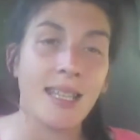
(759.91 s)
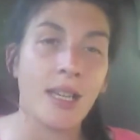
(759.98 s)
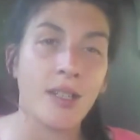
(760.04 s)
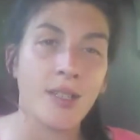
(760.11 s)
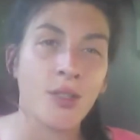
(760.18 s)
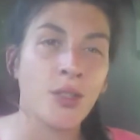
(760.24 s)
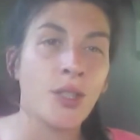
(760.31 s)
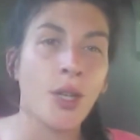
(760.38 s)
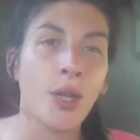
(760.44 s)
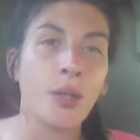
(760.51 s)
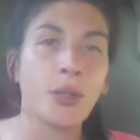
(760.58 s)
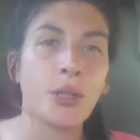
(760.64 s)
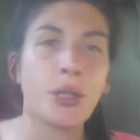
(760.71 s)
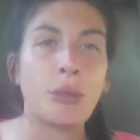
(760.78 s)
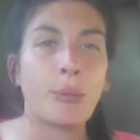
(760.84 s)
There is
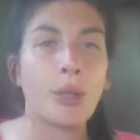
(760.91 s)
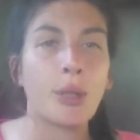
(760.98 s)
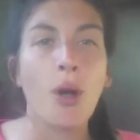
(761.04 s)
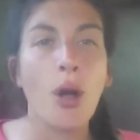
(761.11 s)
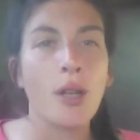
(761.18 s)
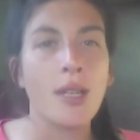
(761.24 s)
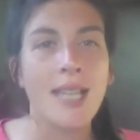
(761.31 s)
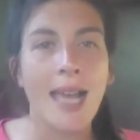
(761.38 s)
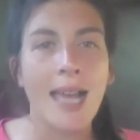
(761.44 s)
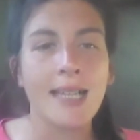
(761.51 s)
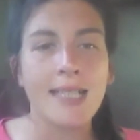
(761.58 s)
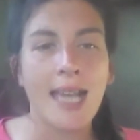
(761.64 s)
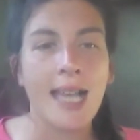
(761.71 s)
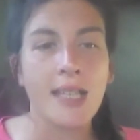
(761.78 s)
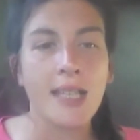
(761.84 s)
no human
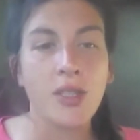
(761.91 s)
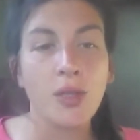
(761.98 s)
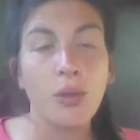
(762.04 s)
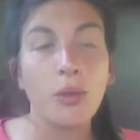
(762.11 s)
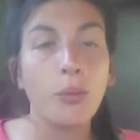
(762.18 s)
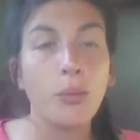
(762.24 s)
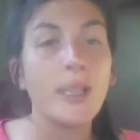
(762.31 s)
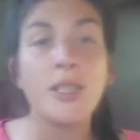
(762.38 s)
contact at all.